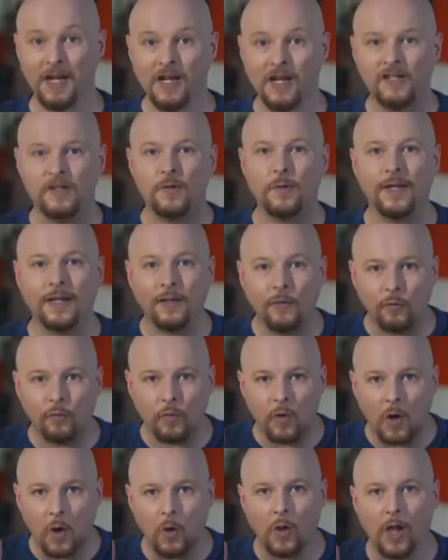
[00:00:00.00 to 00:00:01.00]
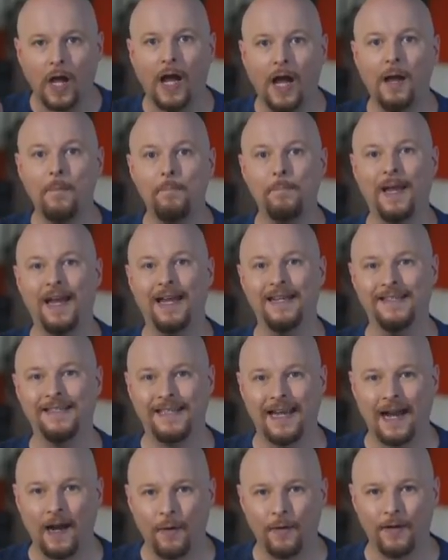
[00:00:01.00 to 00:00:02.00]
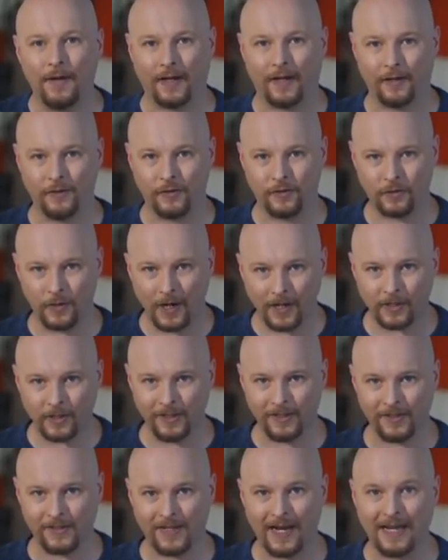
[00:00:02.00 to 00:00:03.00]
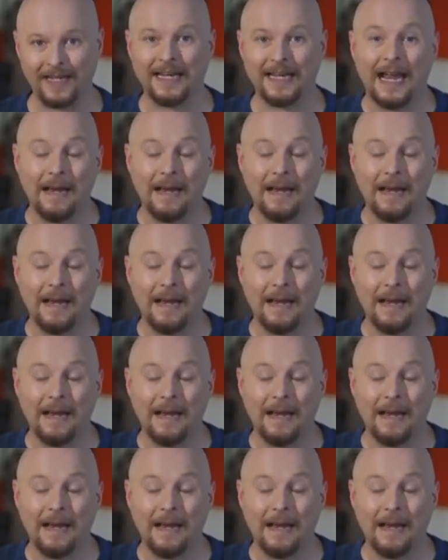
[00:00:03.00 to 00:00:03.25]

so it can roll up and down a construction site